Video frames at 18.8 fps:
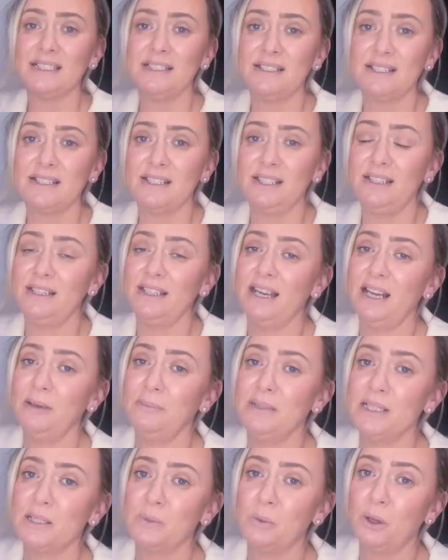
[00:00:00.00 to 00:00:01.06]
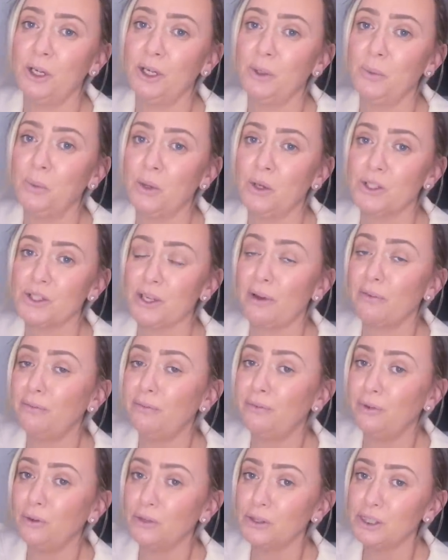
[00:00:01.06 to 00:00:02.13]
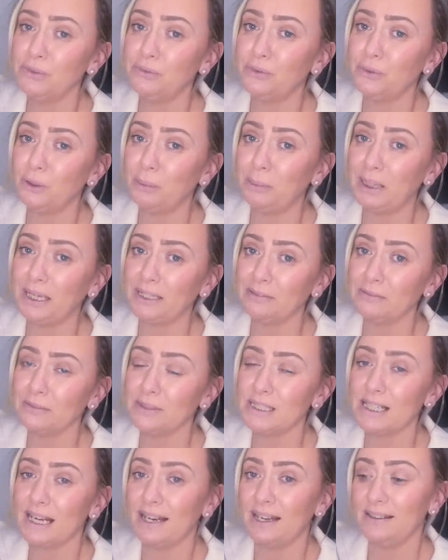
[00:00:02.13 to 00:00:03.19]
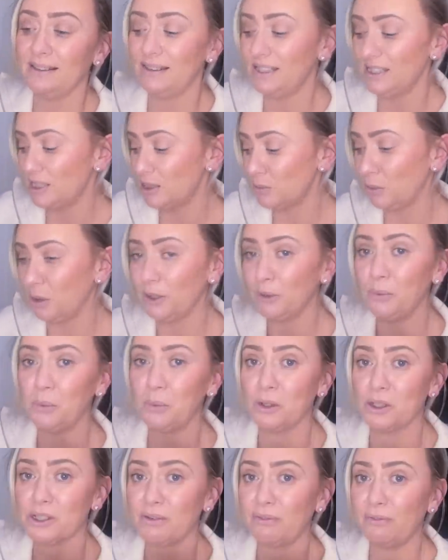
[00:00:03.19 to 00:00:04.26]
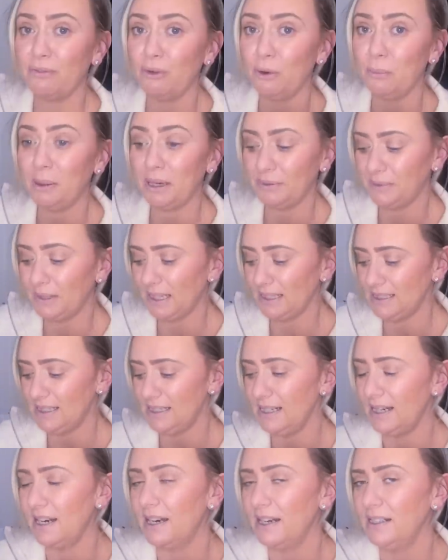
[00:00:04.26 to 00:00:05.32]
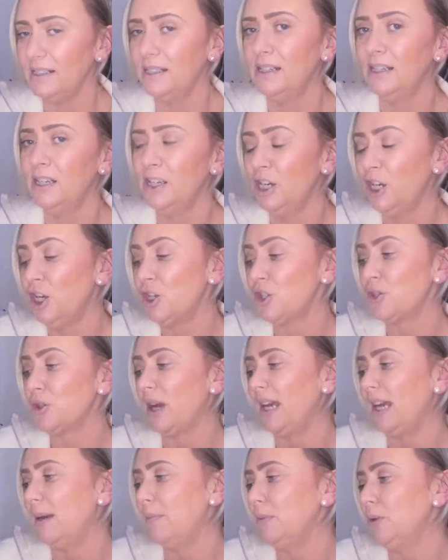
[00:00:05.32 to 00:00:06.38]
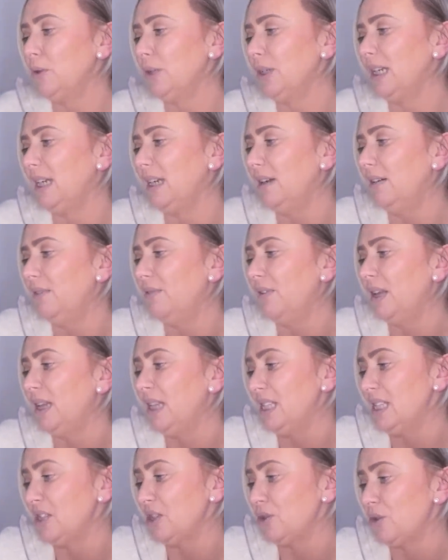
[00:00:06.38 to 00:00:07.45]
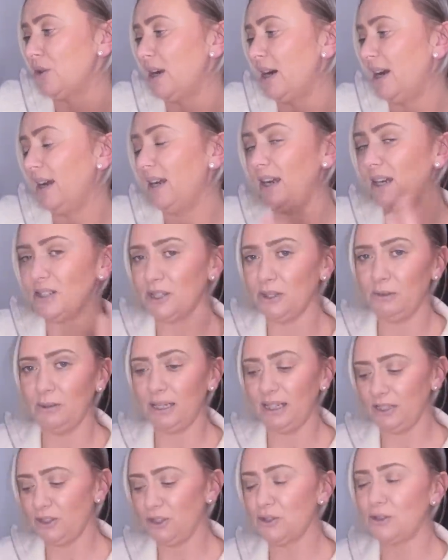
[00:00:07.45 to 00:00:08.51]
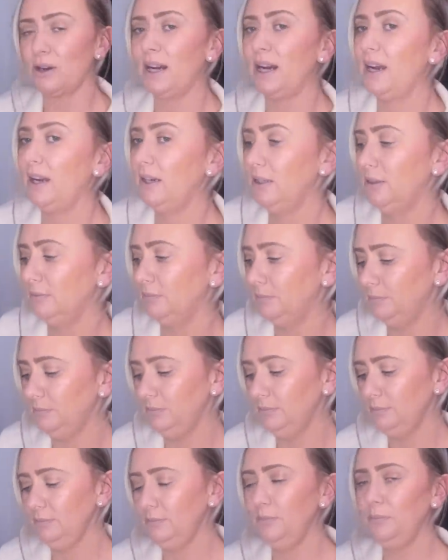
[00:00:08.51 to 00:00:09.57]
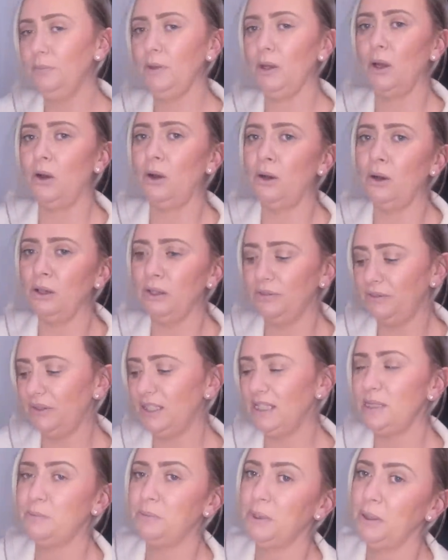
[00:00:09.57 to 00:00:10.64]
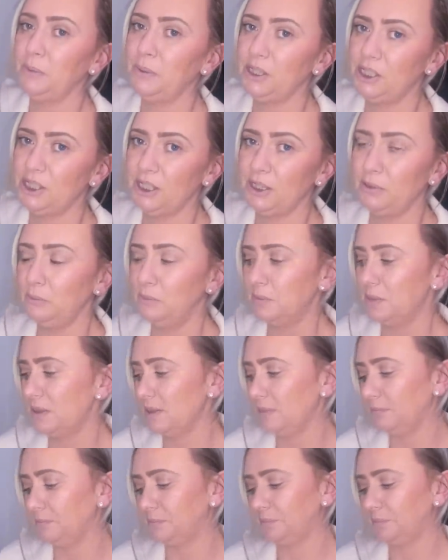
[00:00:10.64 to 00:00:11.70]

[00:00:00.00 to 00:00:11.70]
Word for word: did say the Elemis one was £44 and this one was £4.99. So I am going to give this a try. I do like to try all of these beauty dupes